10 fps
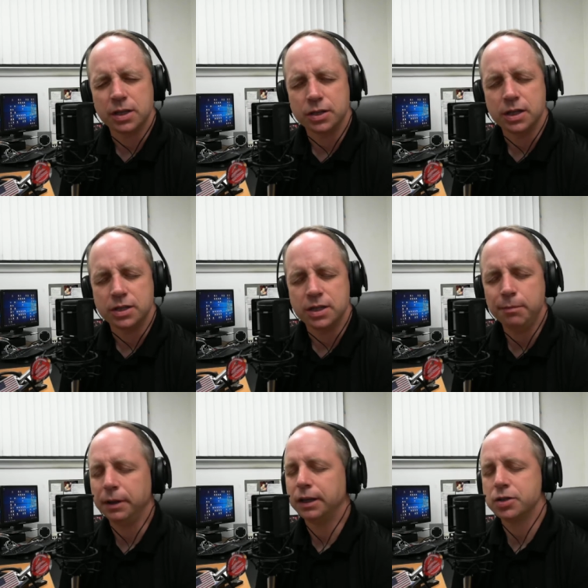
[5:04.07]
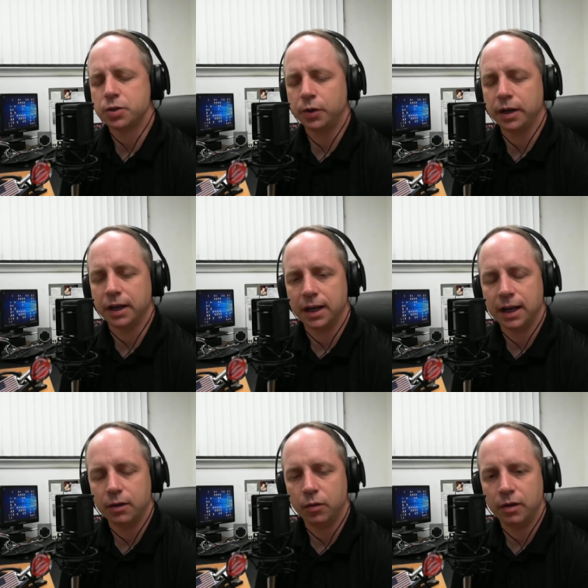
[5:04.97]
it's, it's deeply concerning.
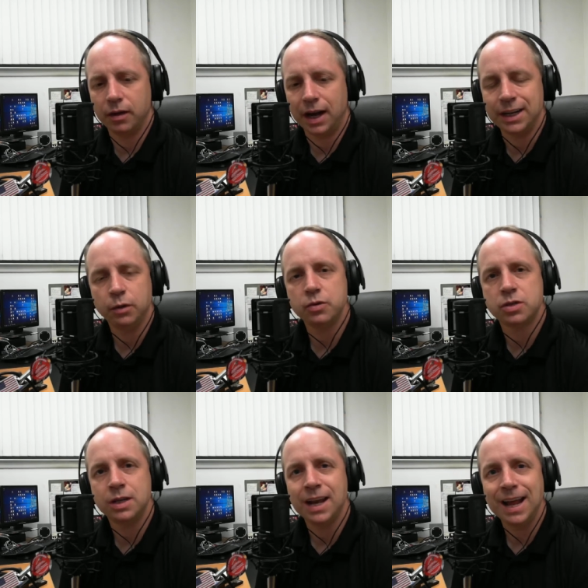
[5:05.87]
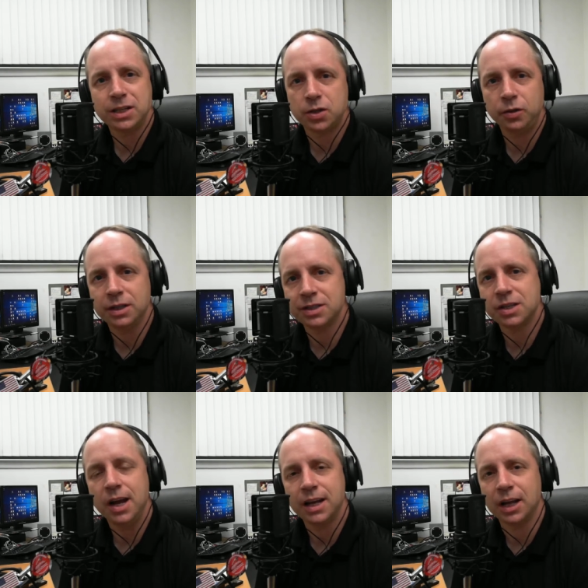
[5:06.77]
I don't see an answer in
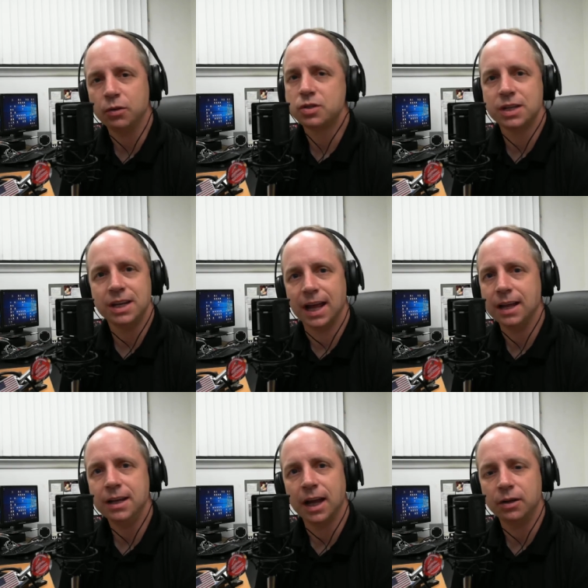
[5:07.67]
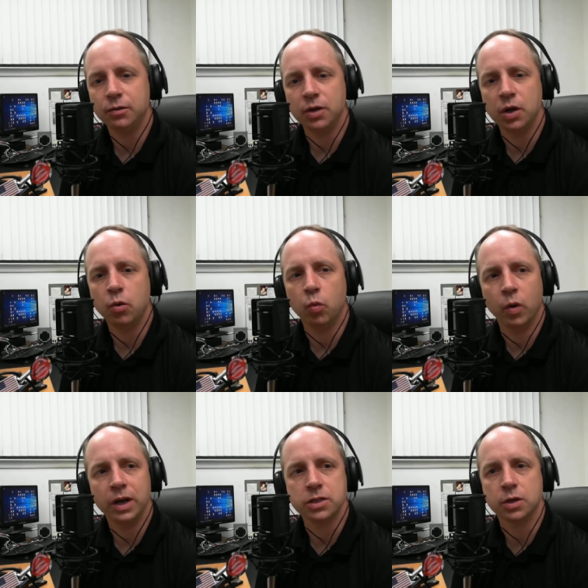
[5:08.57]
sight. I don't see an end. I don't know
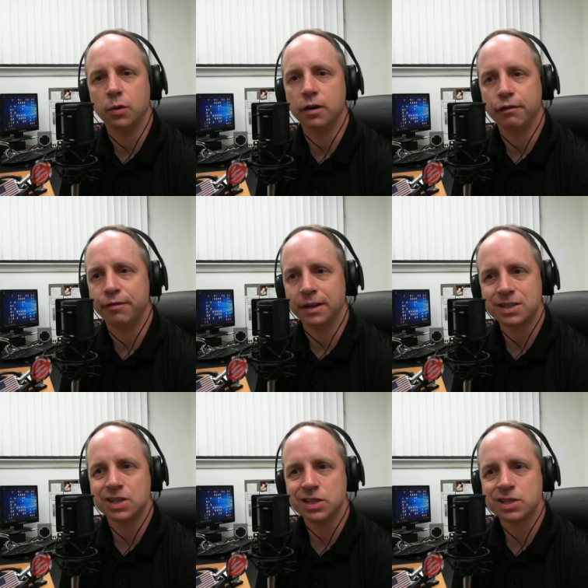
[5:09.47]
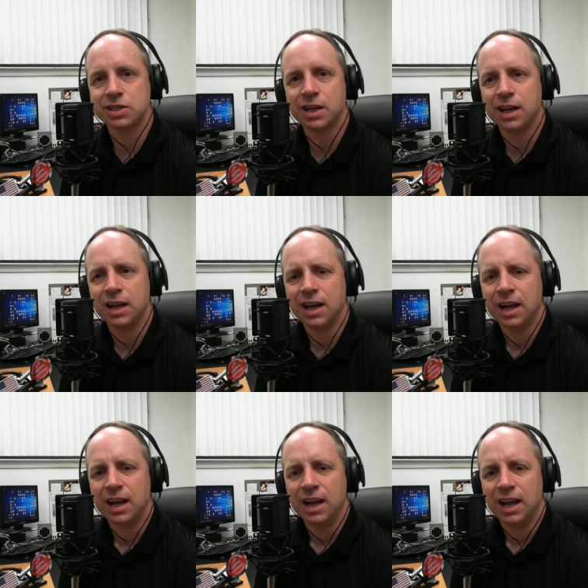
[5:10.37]
what is going to fix this
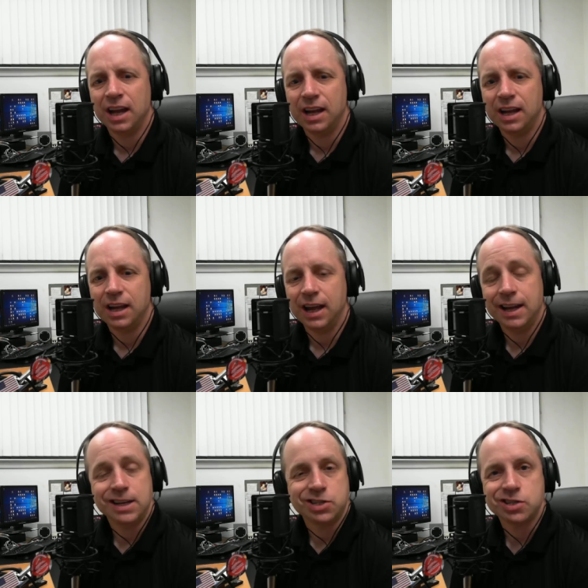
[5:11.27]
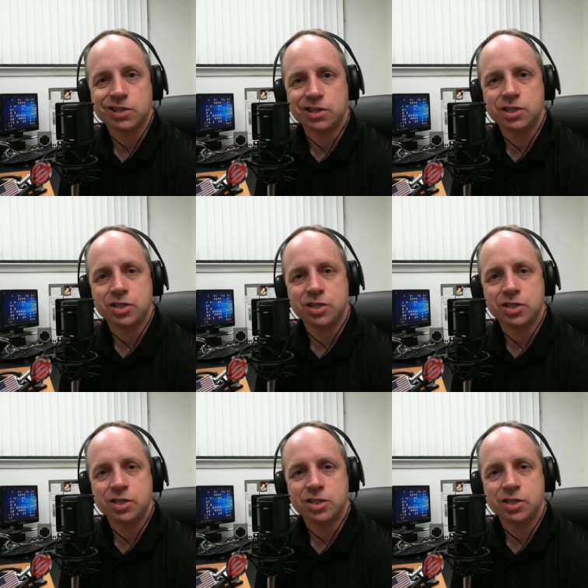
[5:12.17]
and it's just